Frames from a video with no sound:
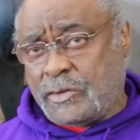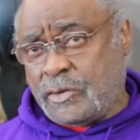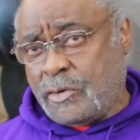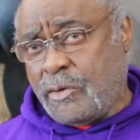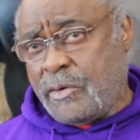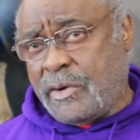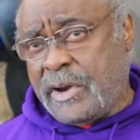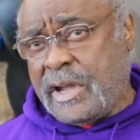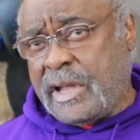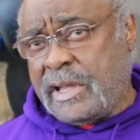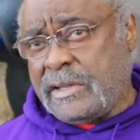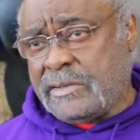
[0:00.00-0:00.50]

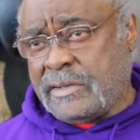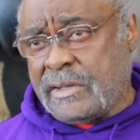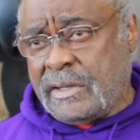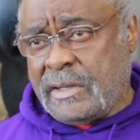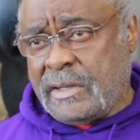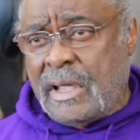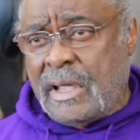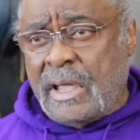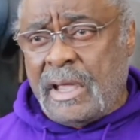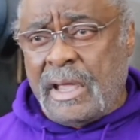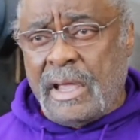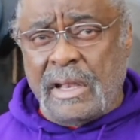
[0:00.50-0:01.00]
Torres
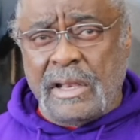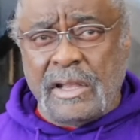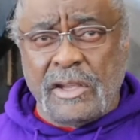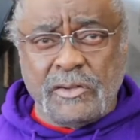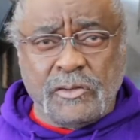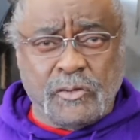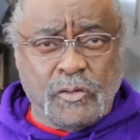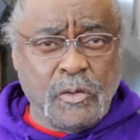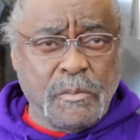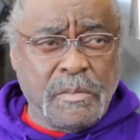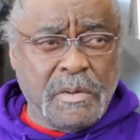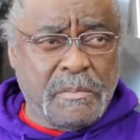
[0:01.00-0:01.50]
and
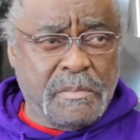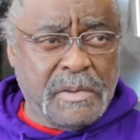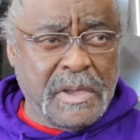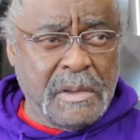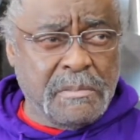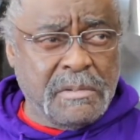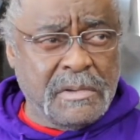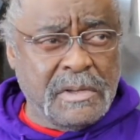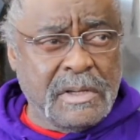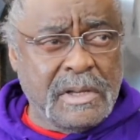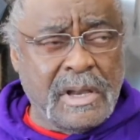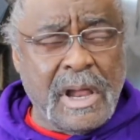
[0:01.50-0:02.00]
his group of
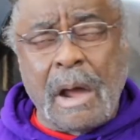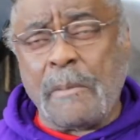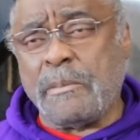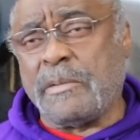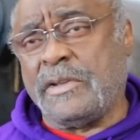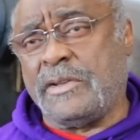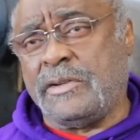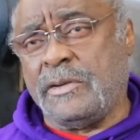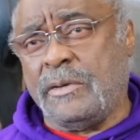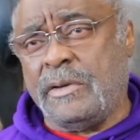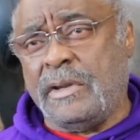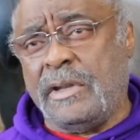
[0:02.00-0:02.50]
people, an
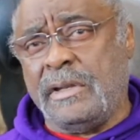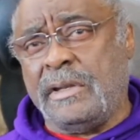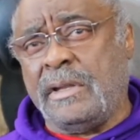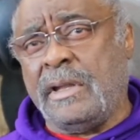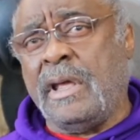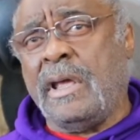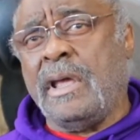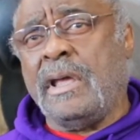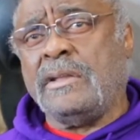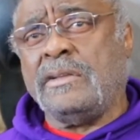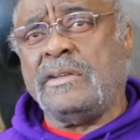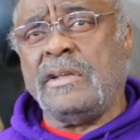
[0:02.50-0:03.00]
opportunity
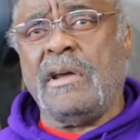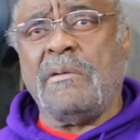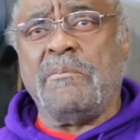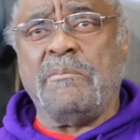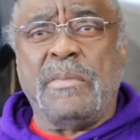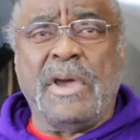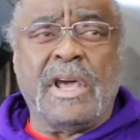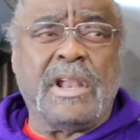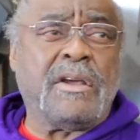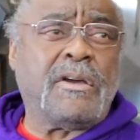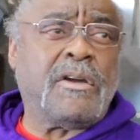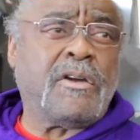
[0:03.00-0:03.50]
to have
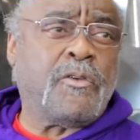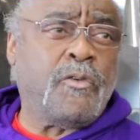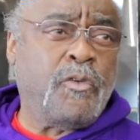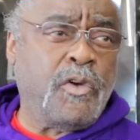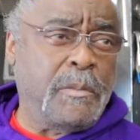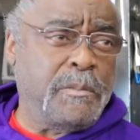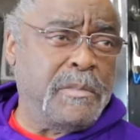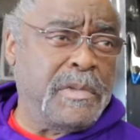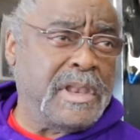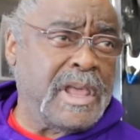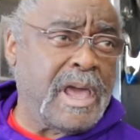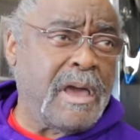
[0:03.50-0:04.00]
better
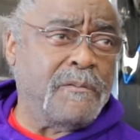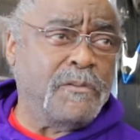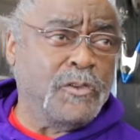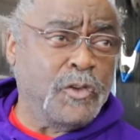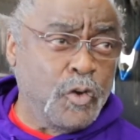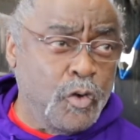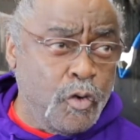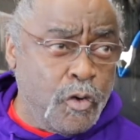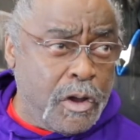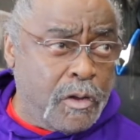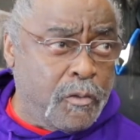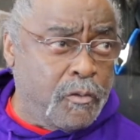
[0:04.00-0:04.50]
equipment, have
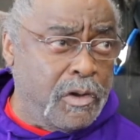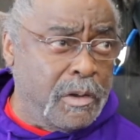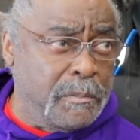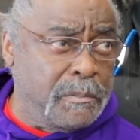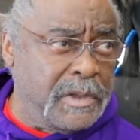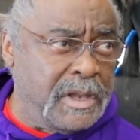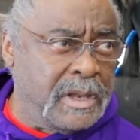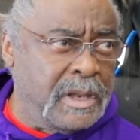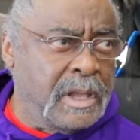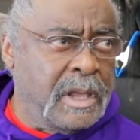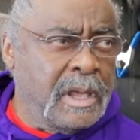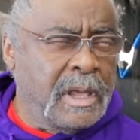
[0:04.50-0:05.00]
newer
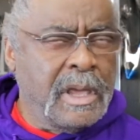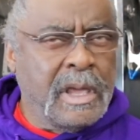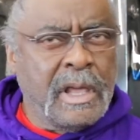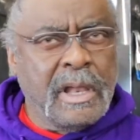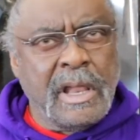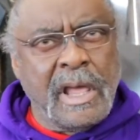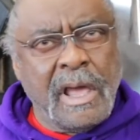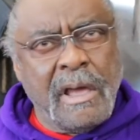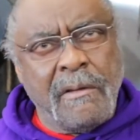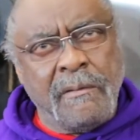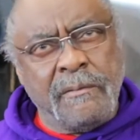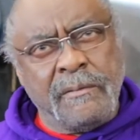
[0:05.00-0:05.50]
equipment, and
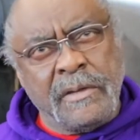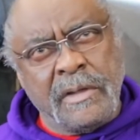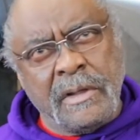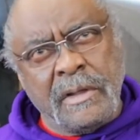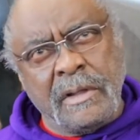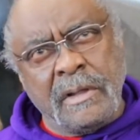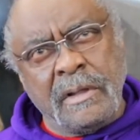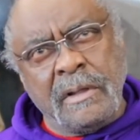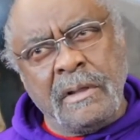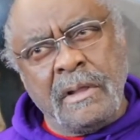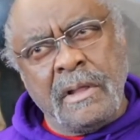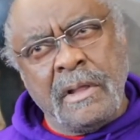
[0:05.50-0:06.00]
have
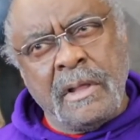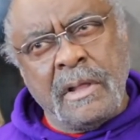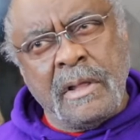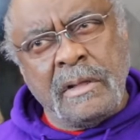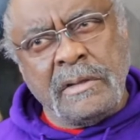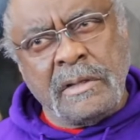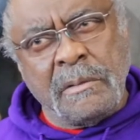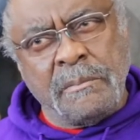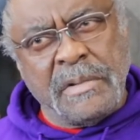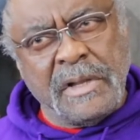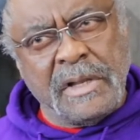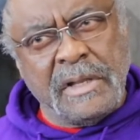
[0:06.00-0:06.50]
the
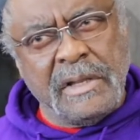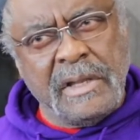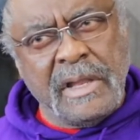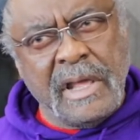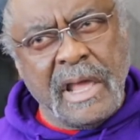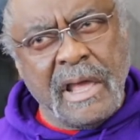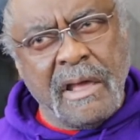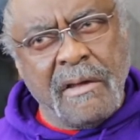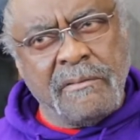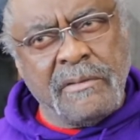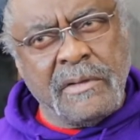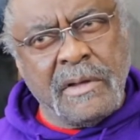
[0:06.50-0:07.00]
ability to
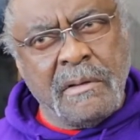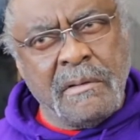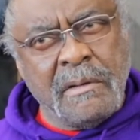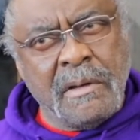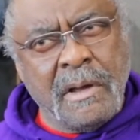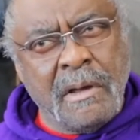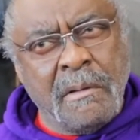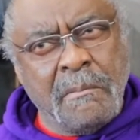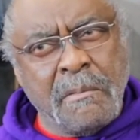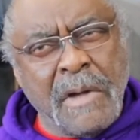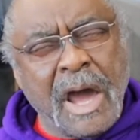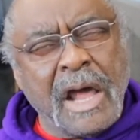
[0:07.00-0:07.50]
have
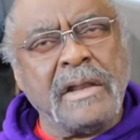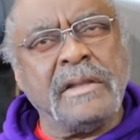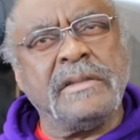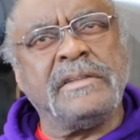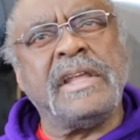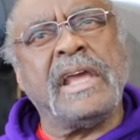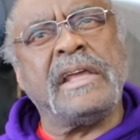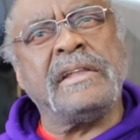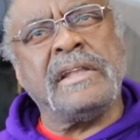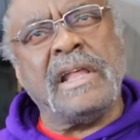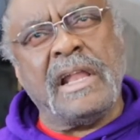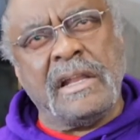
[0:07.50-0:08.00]
modern
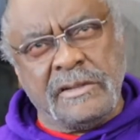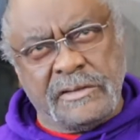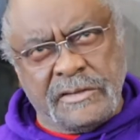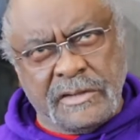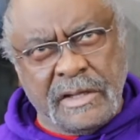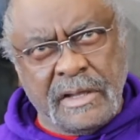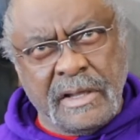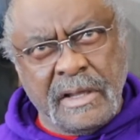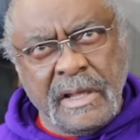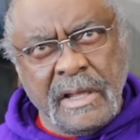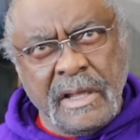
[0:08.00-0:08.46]
technology.